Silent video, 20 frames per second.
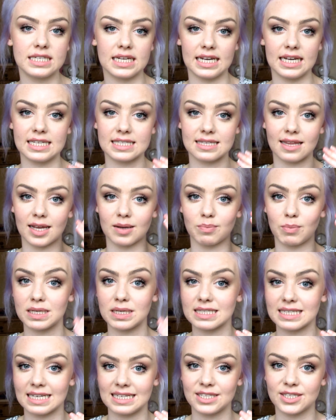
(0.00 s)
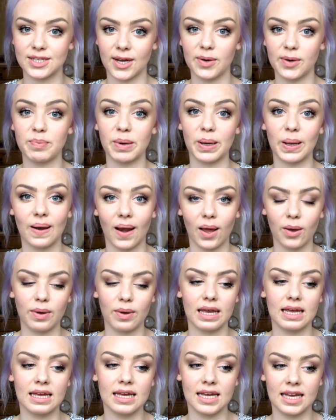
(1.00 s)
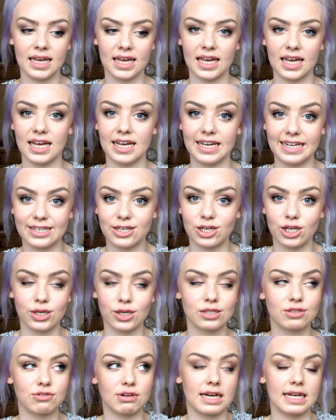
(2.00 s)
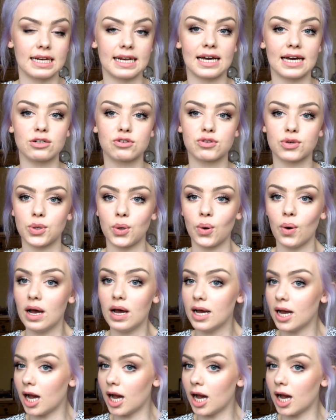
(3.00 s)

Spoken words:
it is like my skin tone but glowy, it looks really natural.